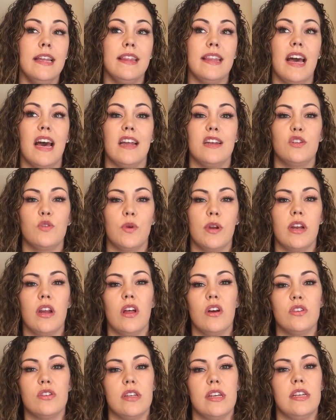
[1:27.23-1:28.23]
That
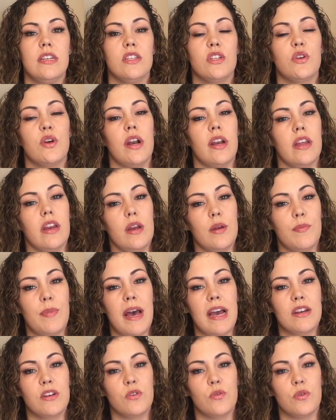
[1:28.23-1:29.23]
$20 is credited
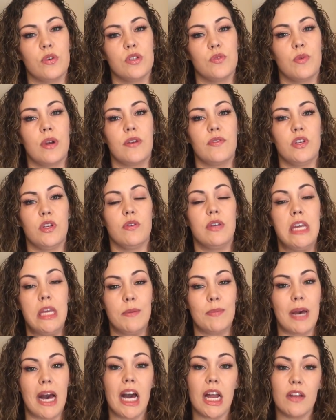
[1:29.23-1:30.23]
back towards whatever you
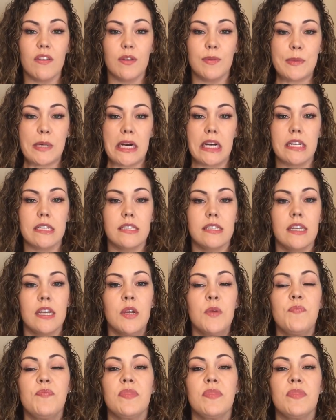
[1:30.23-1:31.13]
keep out of the box.